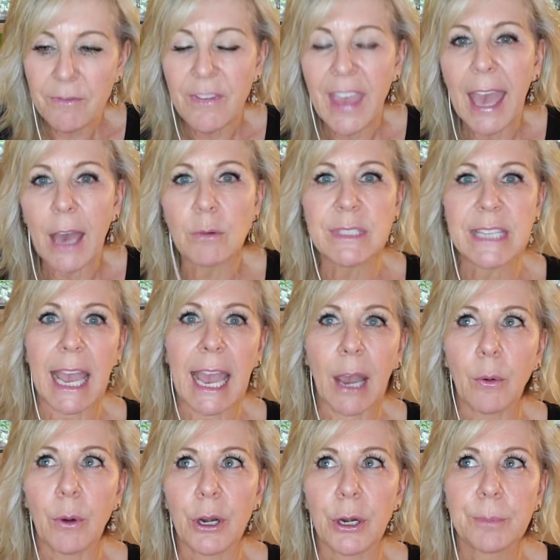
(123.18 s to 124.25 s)
found
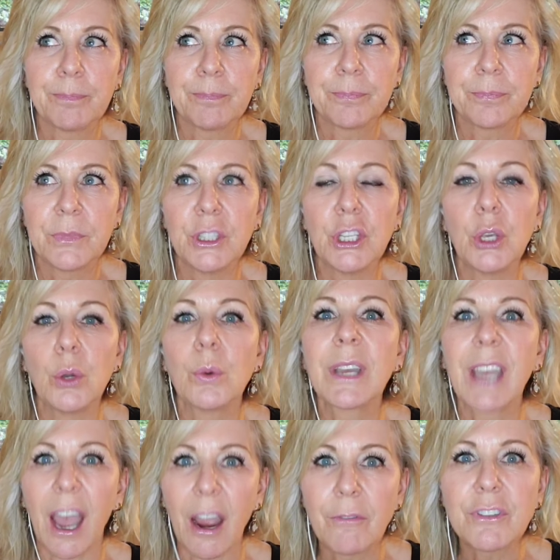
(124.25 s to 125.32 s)
our new
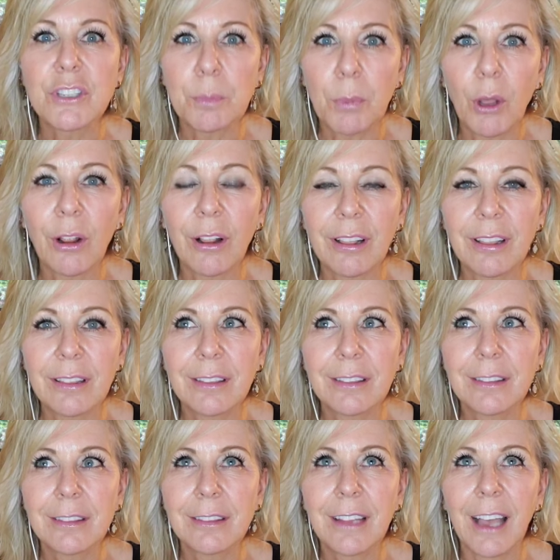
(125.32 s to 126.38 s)
comfortable,
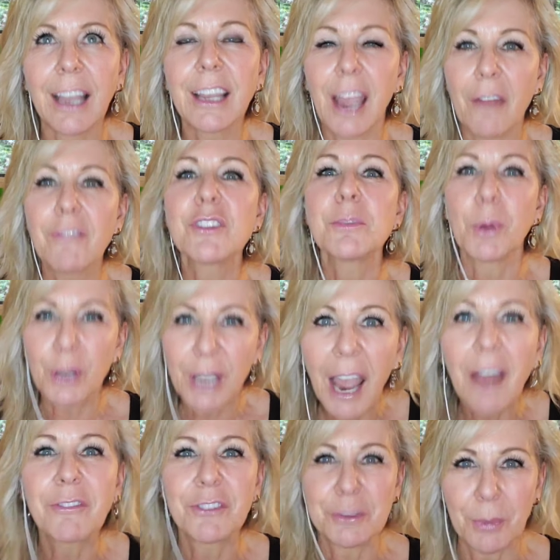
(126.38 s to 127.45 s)
uncomfortable,
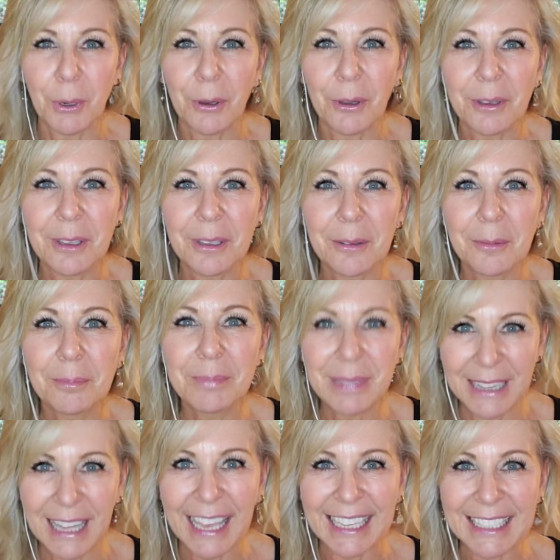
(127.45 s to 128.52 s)
comfortable
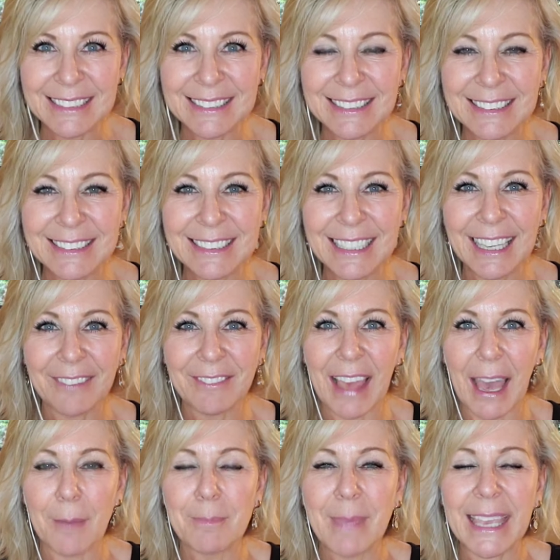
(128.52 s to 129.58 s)
place if
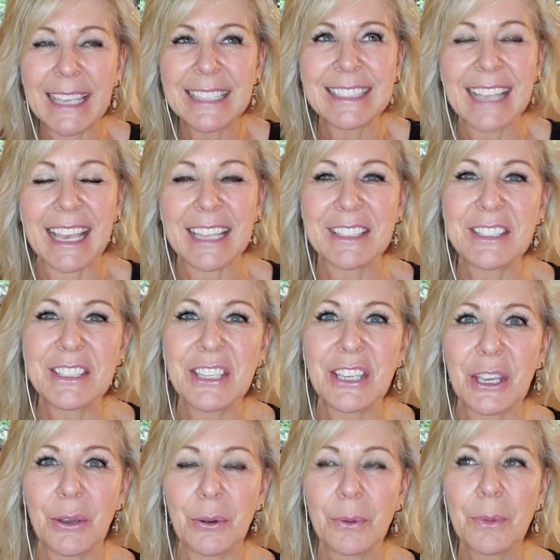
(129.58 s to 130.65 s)
that makes sense to
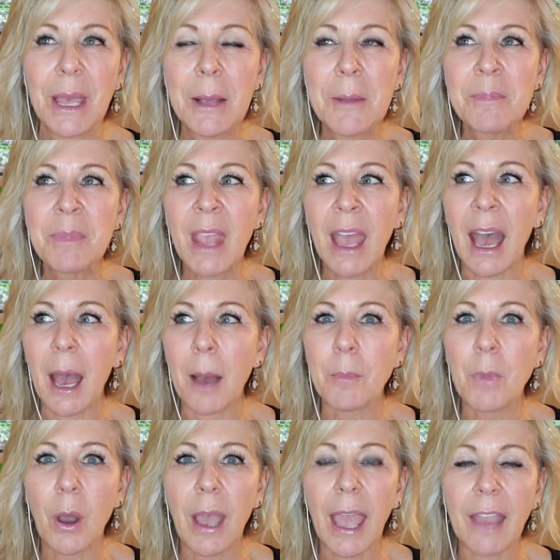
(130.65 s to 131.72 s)
you. Um,
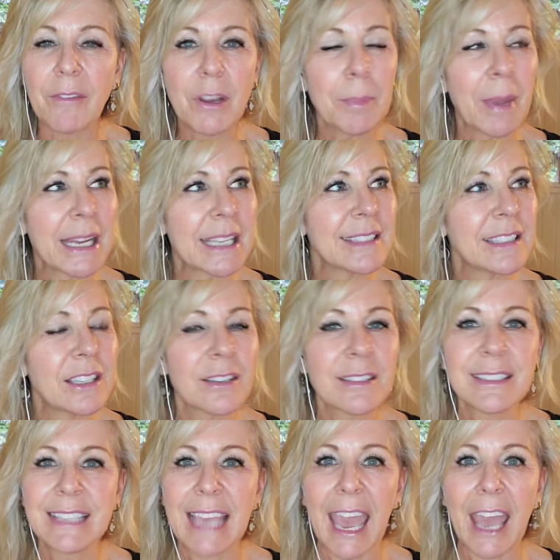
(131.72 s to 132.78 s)
everybody's still
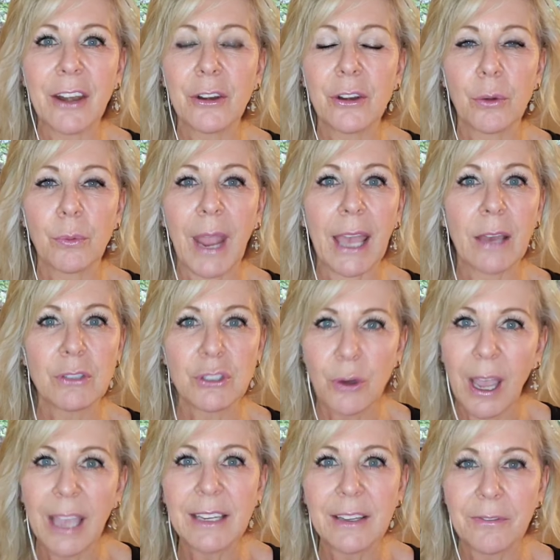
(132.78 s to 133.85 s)
scattered around
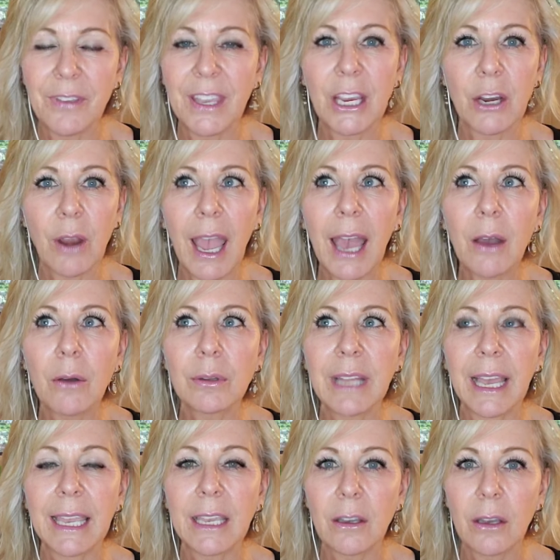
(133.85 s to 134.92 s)
trying to figure out
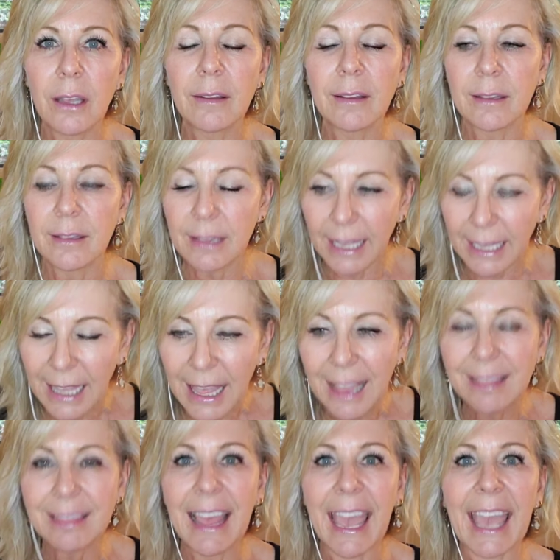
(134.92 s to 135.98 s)
like uh, like
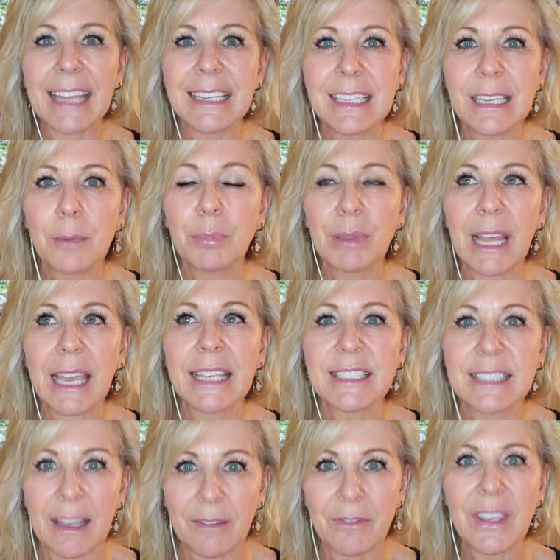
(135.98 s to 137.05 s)
land in a place
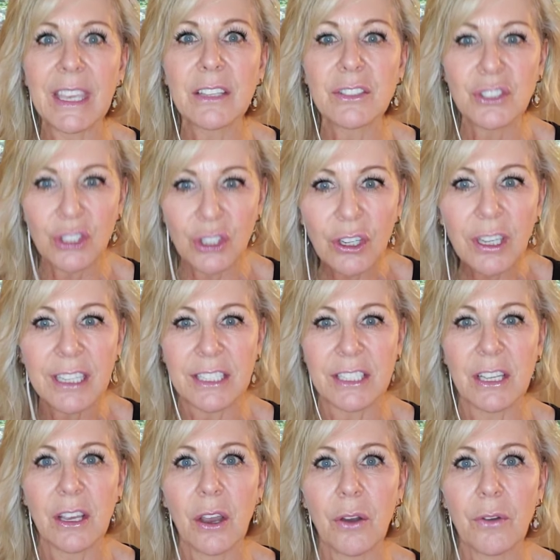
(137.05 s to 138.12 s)
that feels good
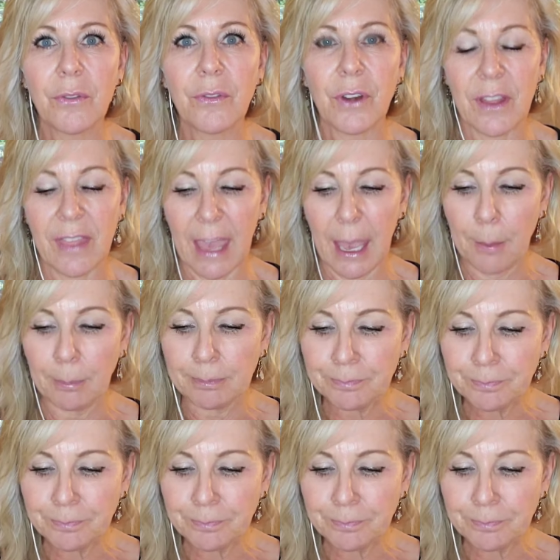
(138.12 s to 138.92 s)
for them